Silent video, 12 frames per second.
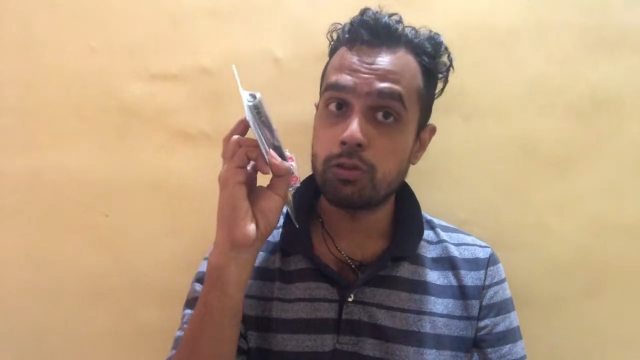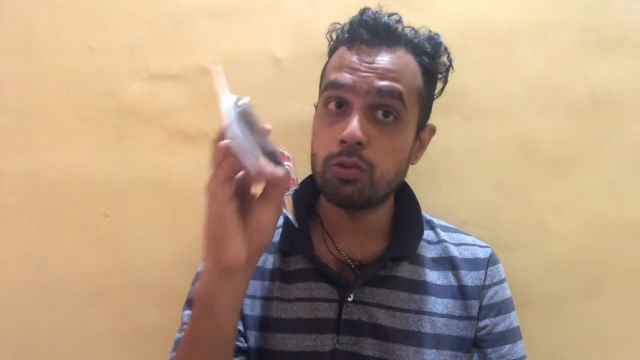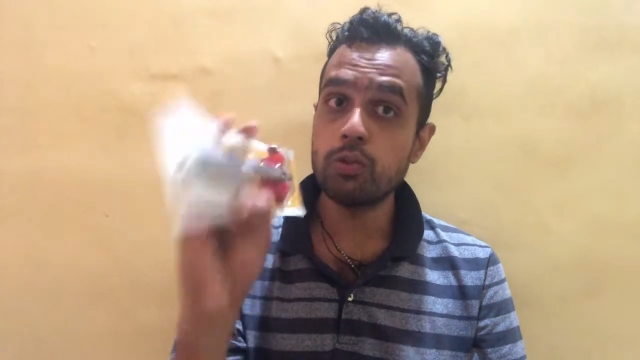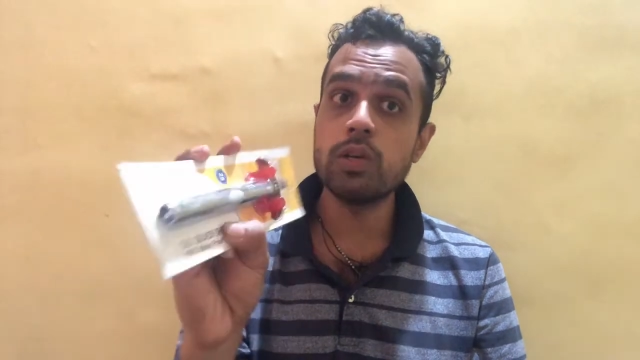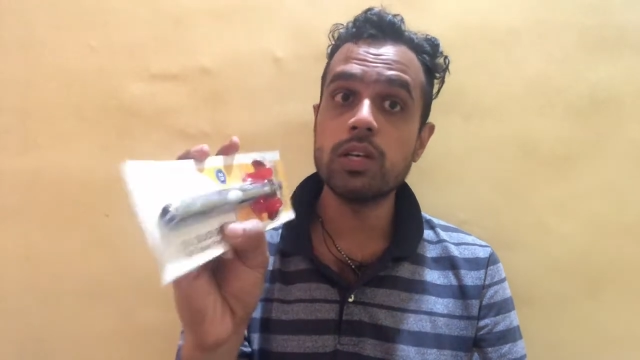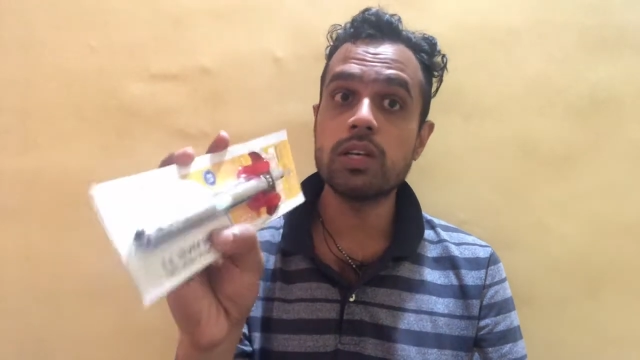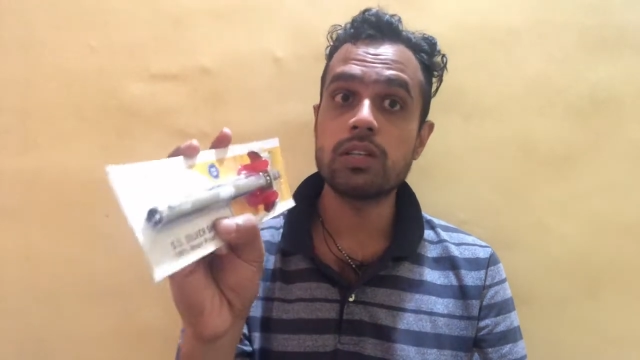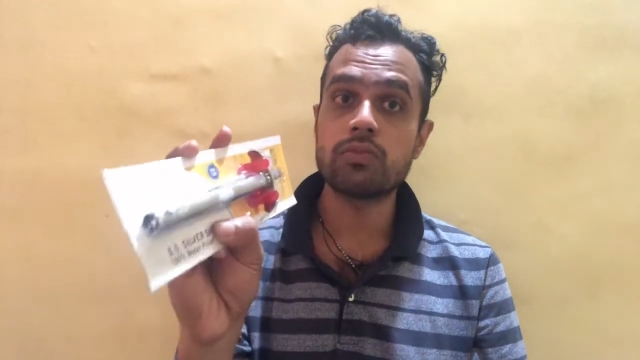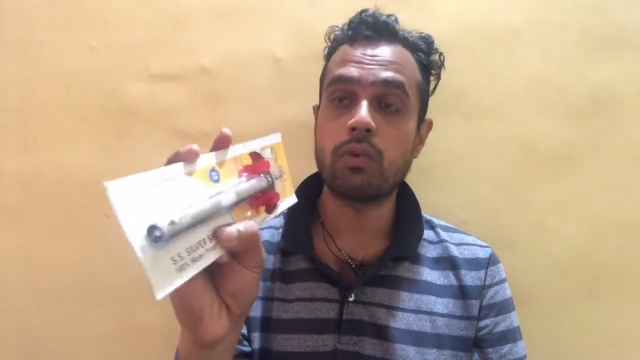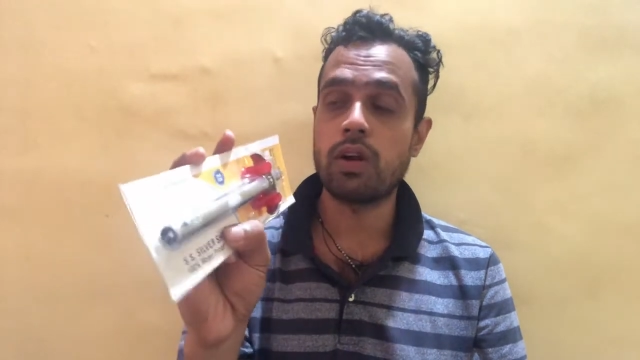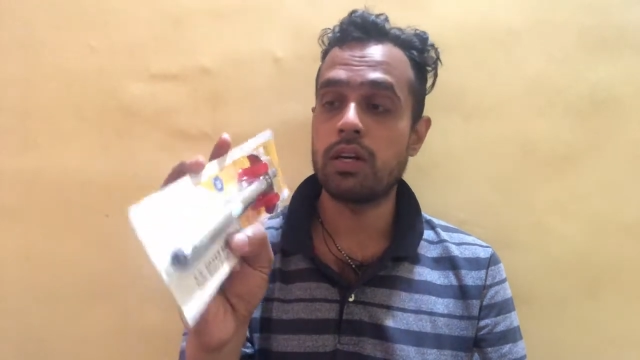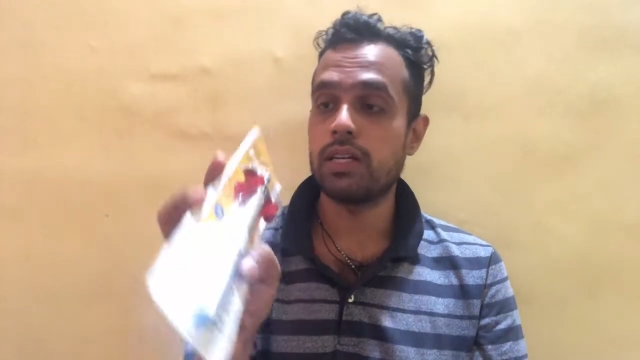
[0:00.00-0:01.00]
2 years
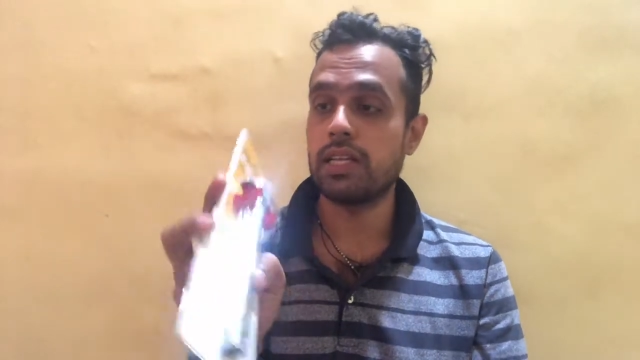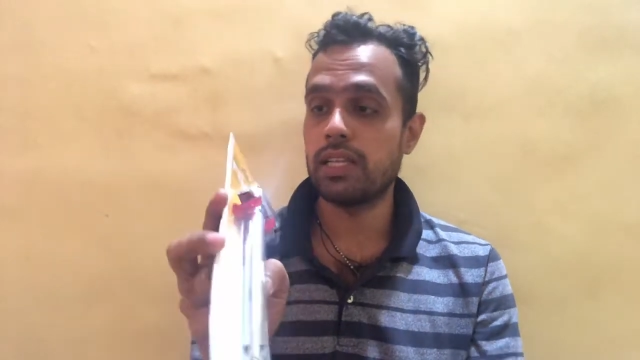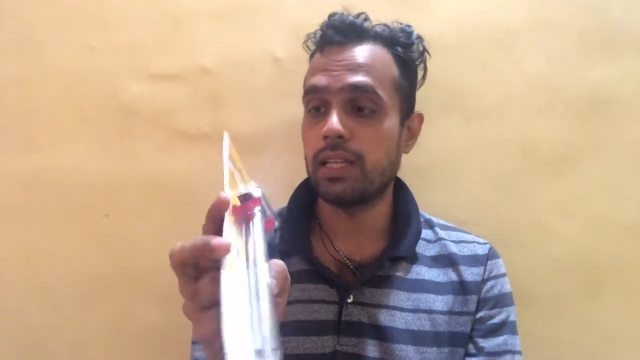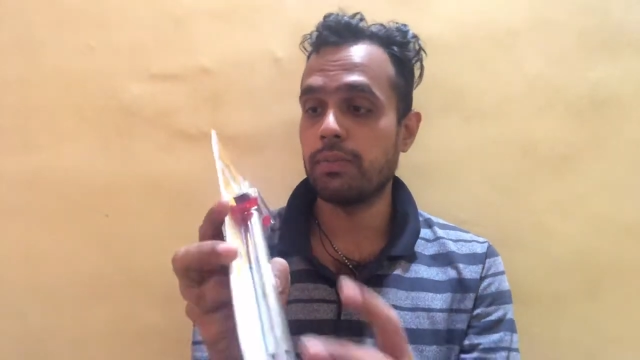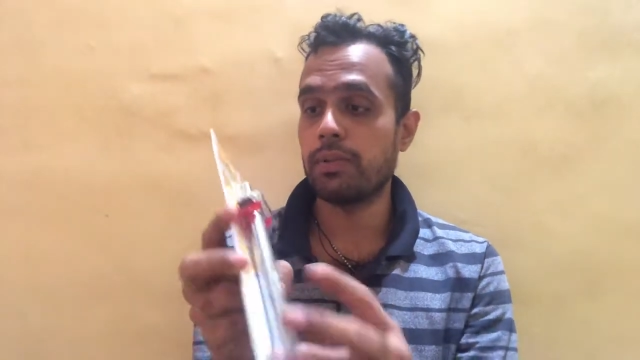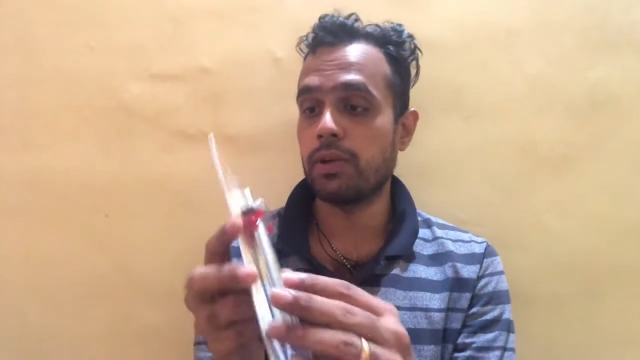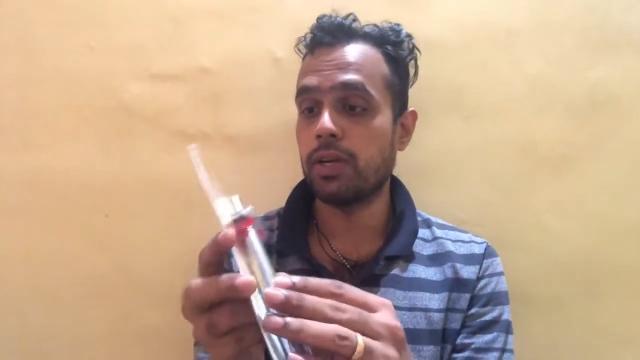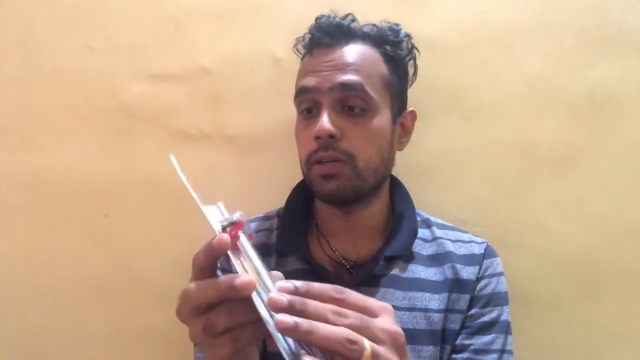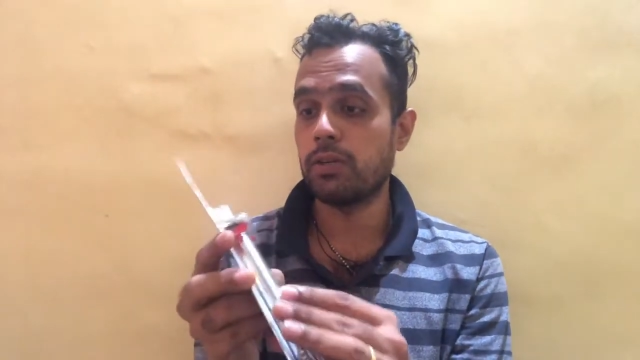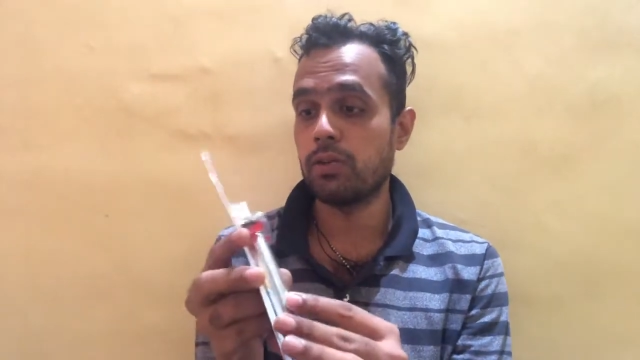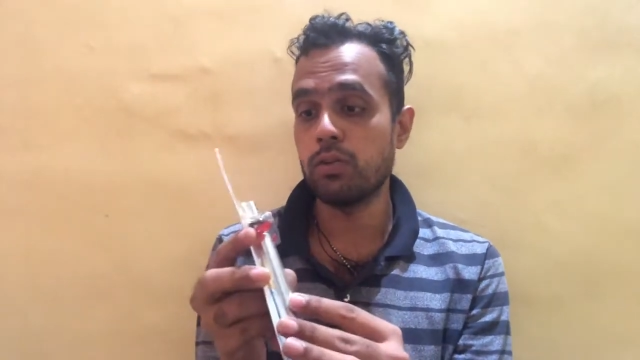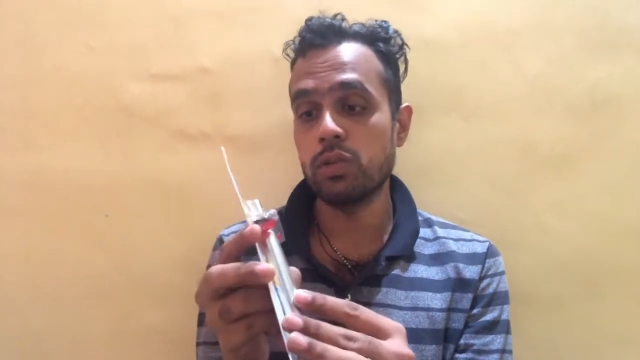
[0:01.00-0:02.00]
warranty. They provide
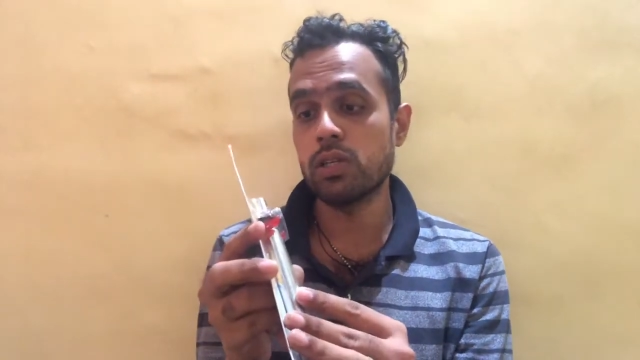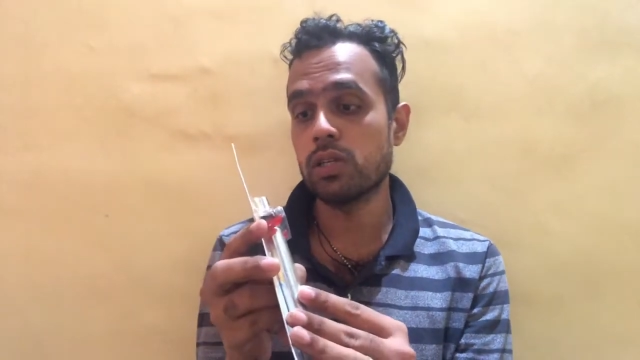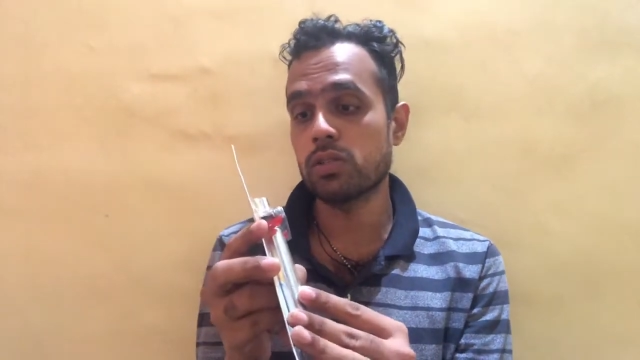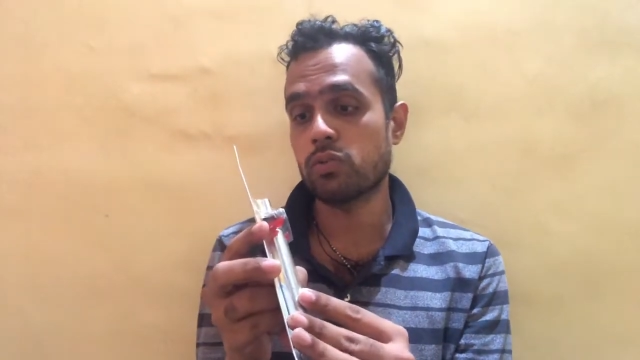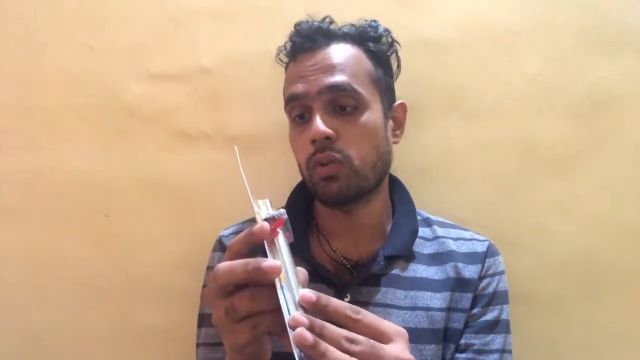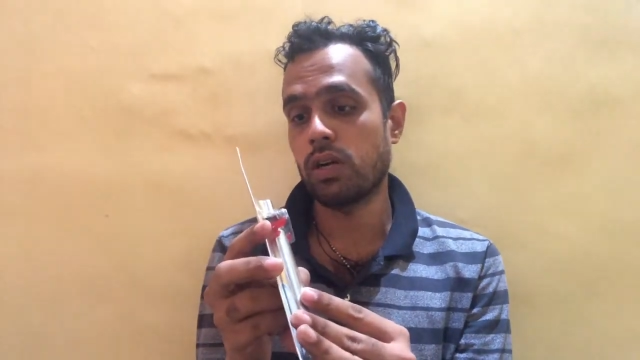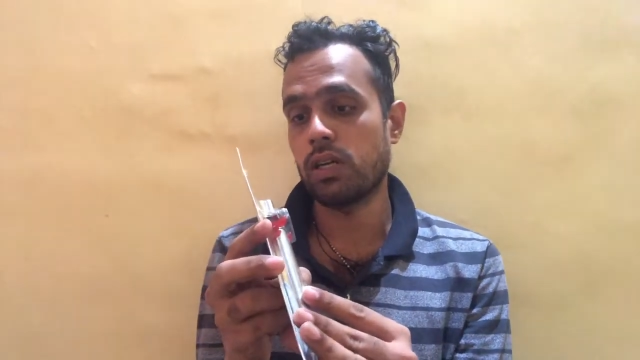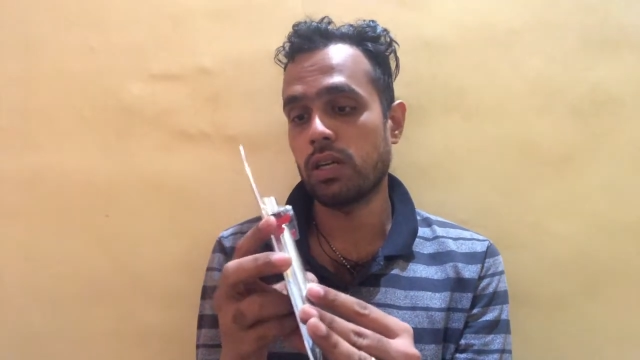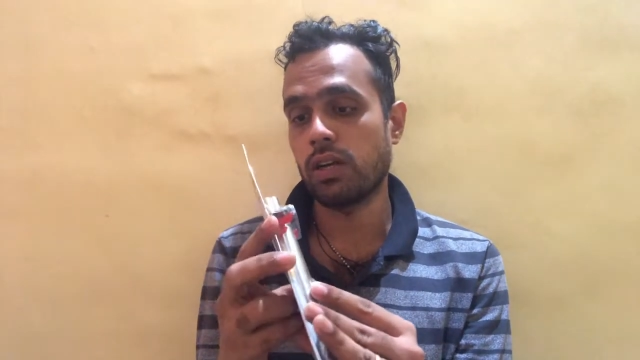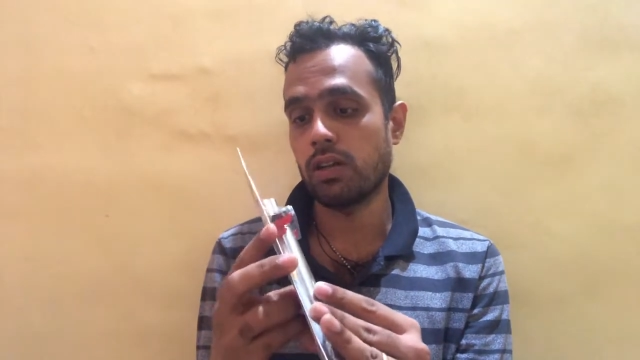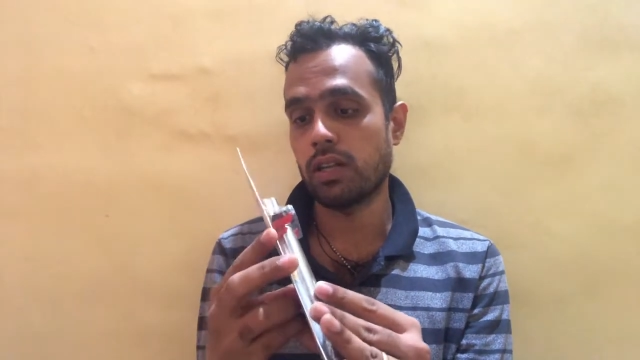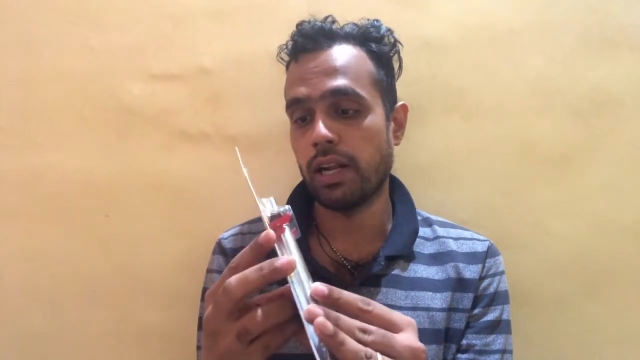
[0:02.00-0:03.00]
2 years
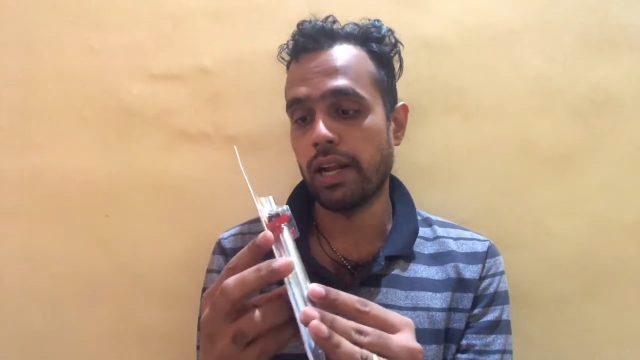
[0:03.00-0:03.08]
warranty on their